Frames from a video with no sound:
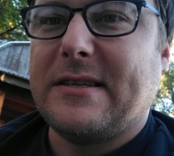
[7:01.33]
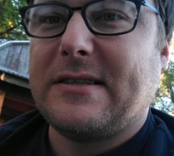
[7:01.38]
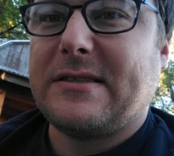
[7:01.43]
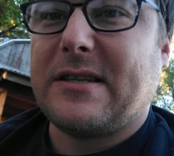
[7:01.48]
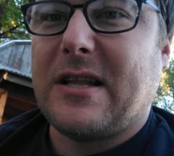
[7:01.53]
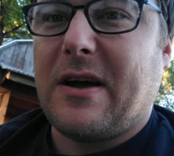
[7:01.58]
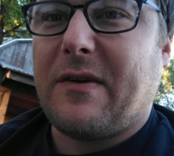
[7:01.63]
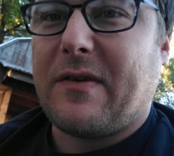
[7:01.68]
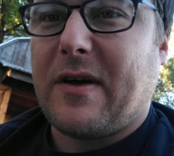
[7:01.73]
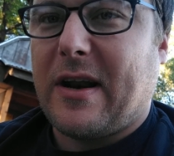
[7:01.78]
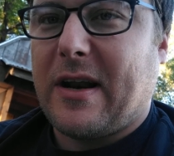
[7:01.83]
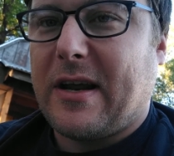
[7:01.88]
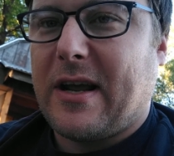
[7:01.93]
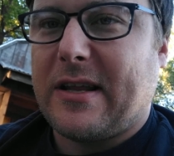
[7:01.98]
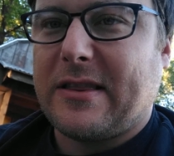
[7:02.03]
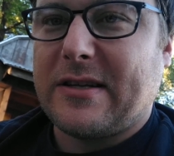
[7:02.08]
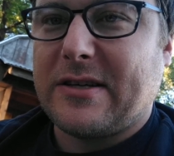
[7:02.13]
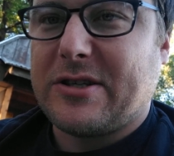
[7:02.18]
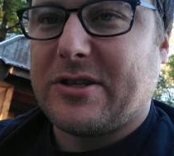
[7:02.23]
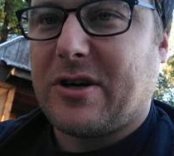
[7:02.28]
and stuff, kind of
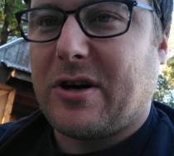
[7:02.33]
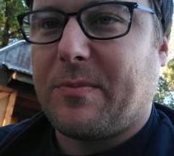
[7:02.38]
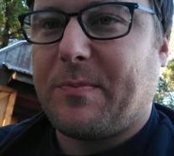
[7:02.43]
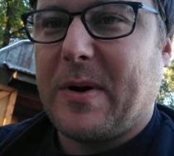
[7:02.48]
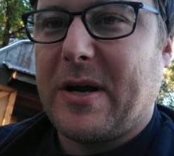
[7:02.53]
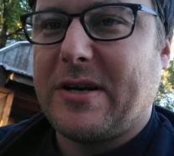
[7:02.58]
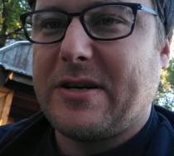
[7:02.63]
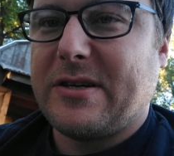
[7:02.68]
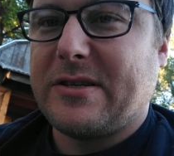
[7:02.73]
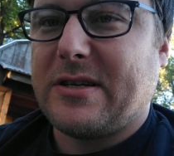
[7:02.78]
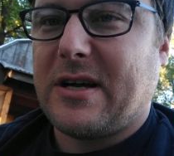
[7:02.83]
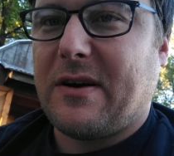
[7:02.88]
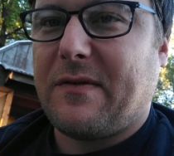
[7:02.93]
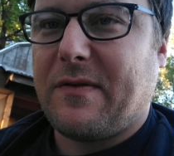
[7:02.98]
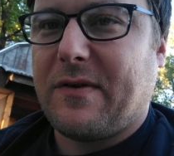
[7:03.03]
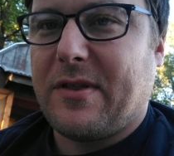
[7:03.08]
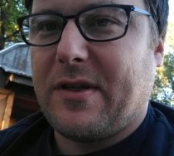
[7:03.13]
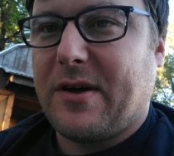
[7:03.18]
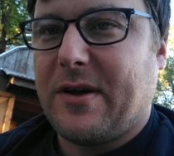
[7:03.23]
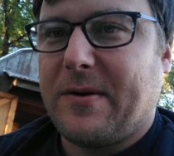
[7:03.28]
got the sharp edges
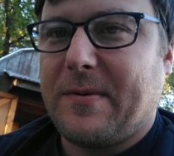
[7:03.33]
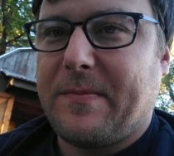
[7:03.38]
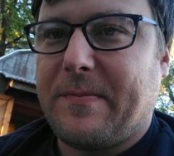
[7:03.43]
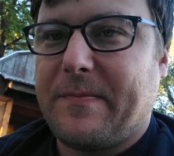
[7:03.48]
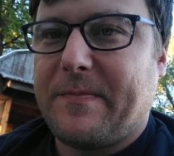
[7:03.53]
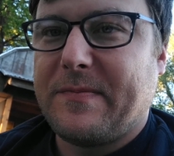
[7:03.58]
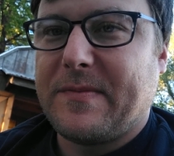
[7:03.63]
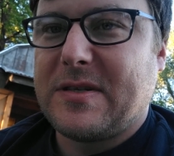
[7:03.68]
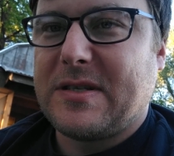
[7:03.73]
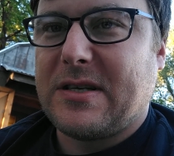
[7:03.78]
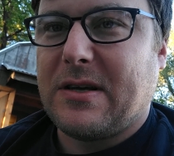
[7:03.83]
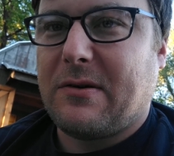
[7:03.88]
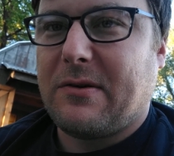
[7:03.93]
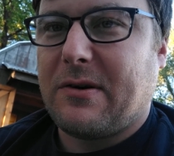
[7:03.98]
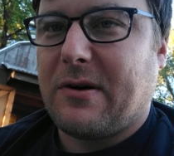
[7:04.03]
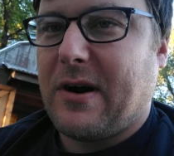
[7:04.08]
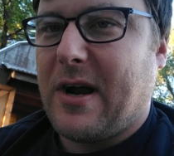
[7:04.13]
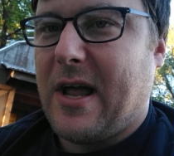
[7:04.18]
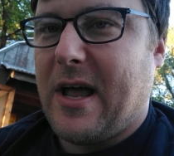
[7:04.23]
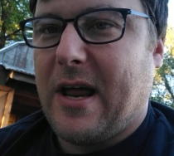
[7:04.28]
off of the
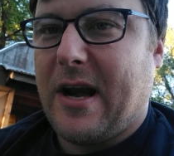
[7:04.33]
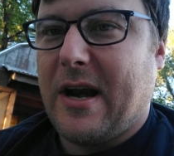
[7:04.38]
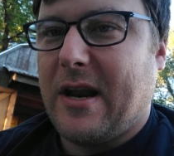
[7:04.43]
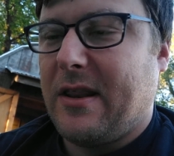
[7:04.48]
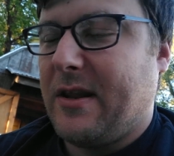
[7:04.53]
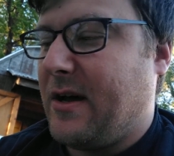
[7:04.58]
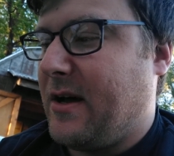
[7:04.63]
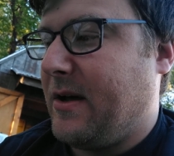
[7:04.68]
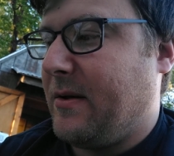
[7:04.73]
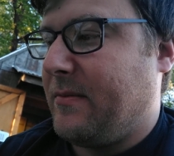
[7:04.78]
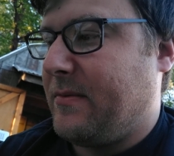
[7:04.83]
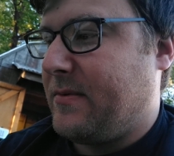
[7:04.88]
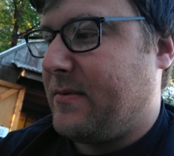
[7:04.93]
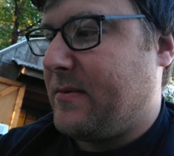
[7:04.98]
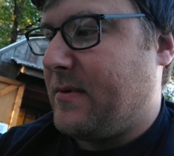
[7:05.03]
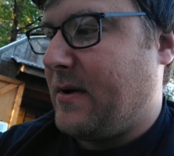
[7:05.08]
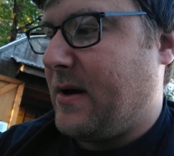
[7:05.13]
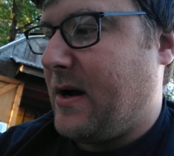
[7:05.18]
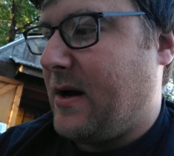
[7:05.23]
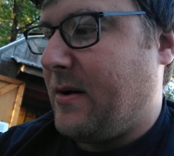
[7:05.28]
cylinder head and the
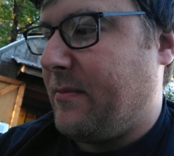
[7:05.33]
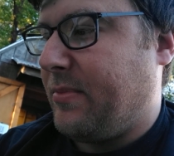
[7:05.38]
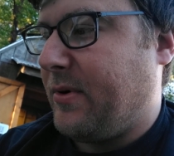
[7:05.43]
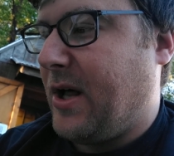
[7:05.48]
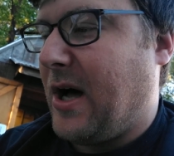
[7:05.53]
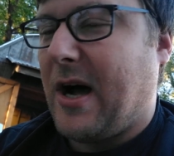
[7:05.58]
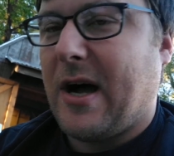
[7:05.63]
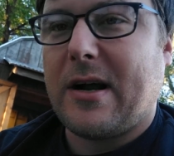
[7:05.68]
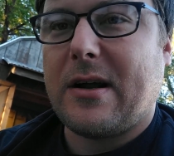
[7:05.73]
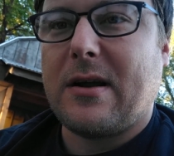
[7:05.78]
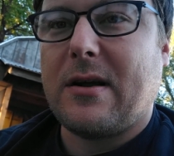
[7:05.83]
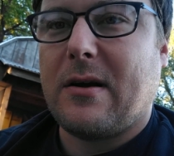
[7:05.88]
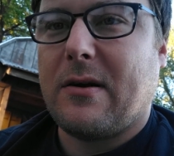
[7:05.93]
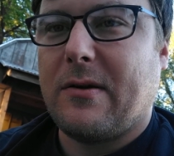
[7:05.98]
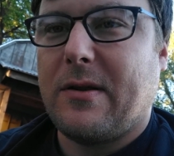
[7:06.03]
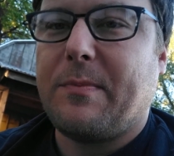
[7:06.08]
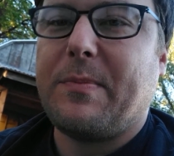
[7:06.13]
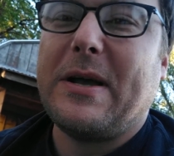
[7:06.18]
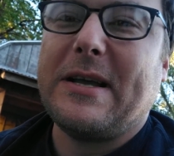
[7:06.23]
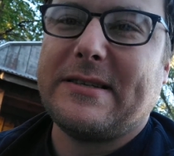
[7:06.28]
block,
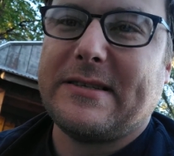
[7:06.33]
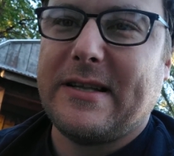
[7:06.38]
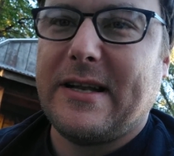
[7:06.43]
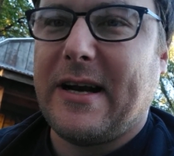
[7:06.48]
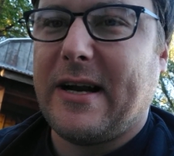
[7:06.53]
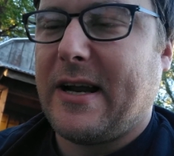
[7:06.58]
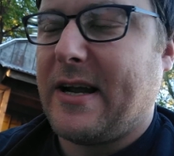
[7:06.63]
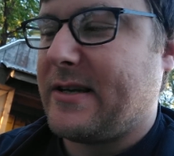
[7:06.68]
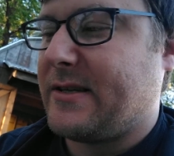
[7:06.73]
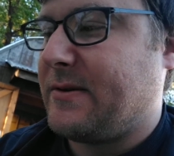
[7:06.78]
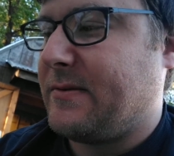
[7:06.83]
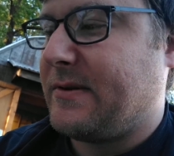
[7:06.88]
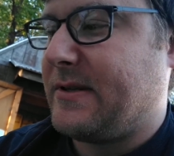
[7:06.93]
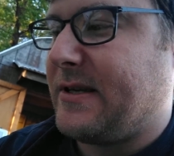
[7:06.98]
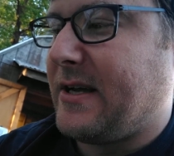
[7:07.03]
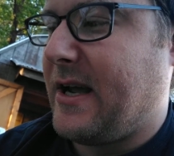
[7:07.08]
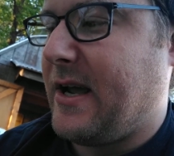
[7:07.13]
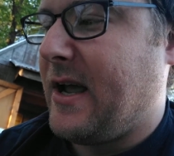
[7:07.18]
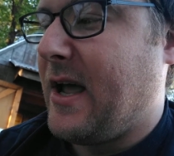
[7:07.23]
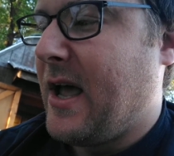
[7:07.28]
or the piston, I guess you would
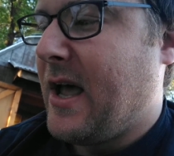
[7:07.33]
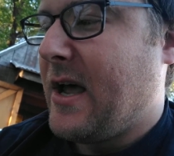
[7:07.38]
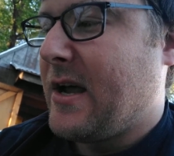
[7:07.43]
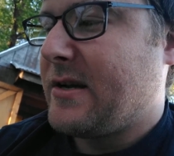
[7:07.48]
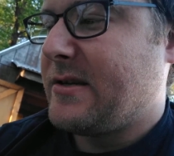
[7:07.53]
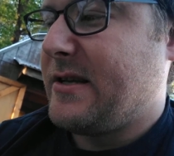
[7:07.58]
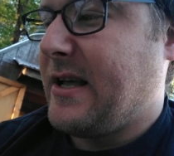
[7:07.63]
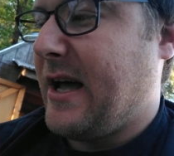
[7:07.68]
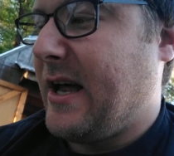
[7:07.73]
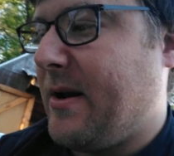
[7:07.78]
say, because they